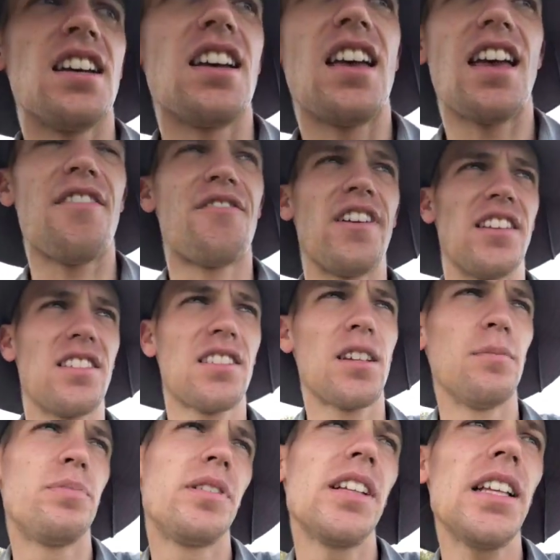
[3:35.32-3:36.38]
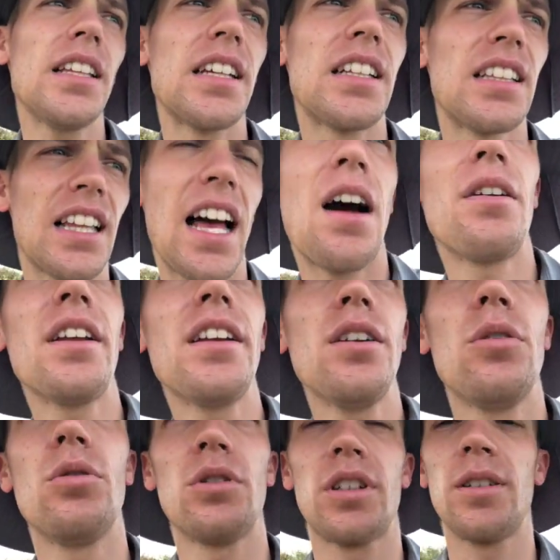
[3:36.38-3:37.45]
if it's completely clouded
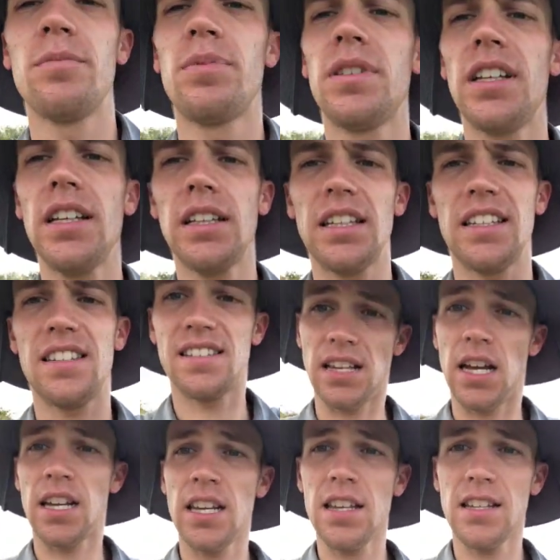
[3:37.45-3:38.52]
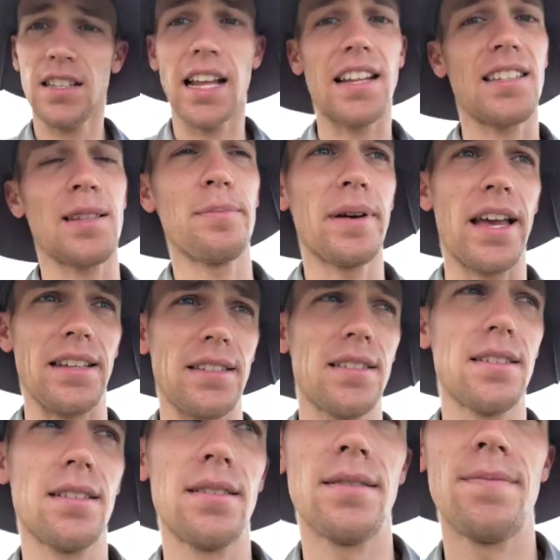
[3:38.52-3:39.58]
or completely sunny, that's the
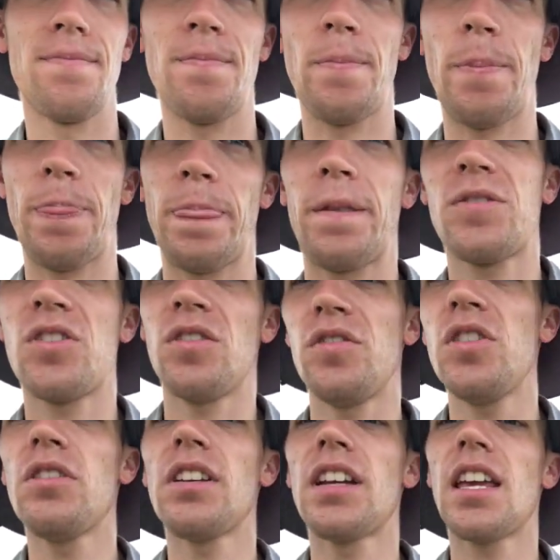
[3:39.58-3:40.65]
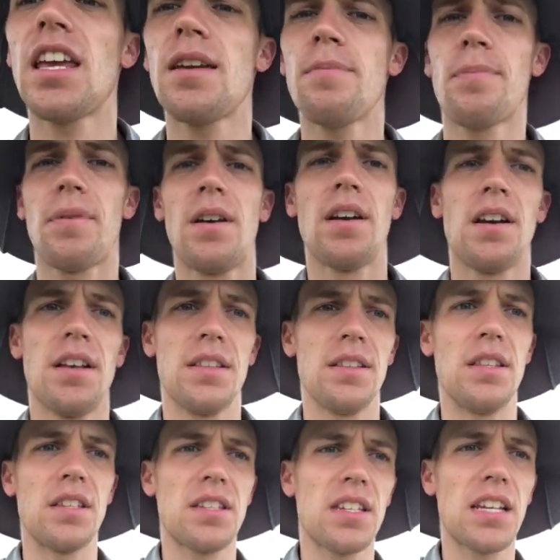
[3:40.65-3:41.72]
best. So if you can keep
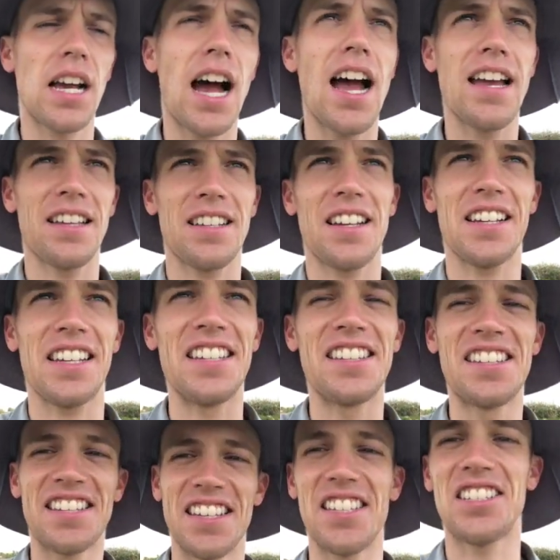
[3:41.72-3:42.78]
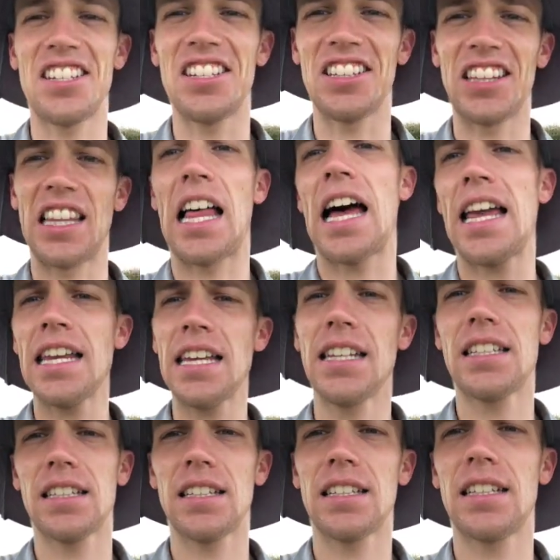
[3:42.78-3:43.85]
the sky a consistent
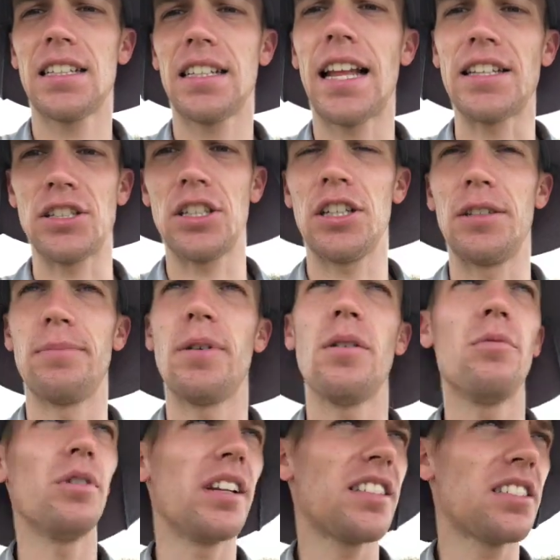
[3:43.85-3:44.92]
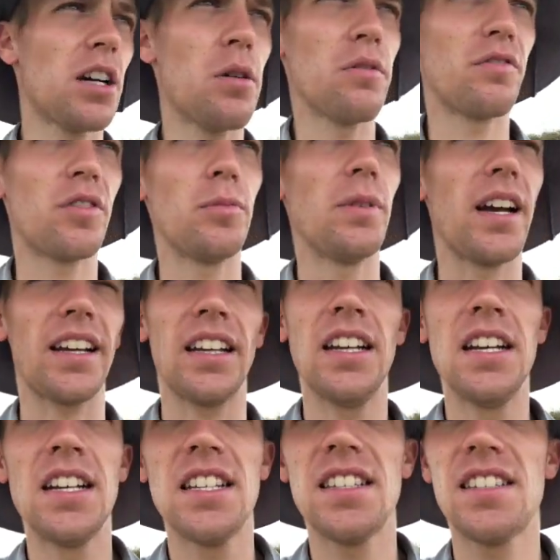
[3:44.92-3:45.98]
light, that's good. But when it's going from like
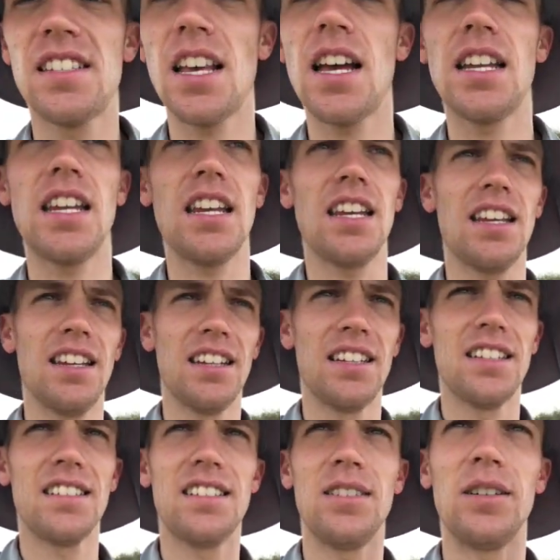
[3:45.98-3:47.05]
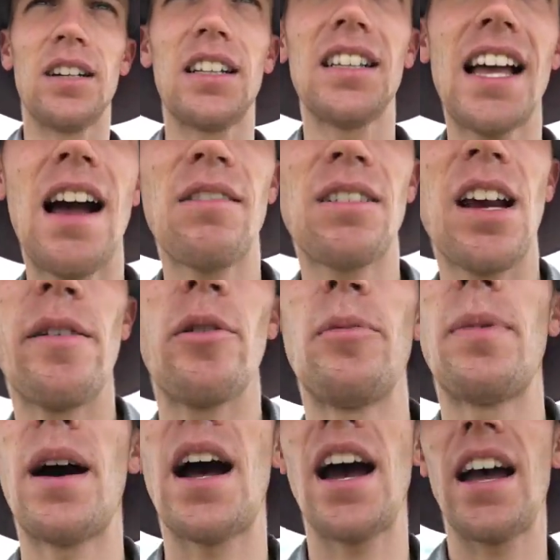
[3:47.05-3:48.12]
sunny to a cloud going
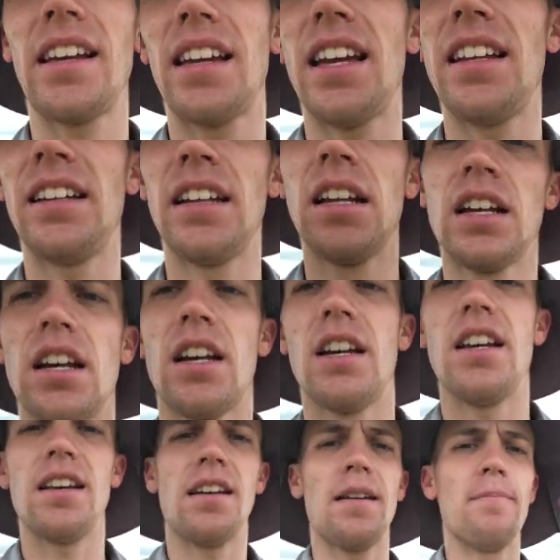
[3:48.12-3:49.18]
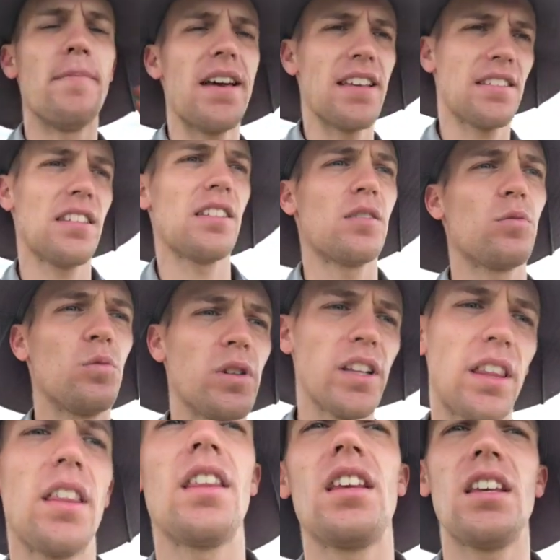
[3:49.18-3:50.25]
by, and it messes
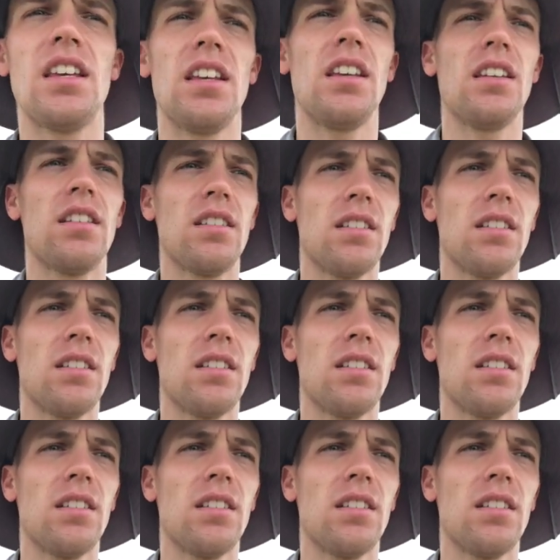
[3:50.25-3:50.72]
with the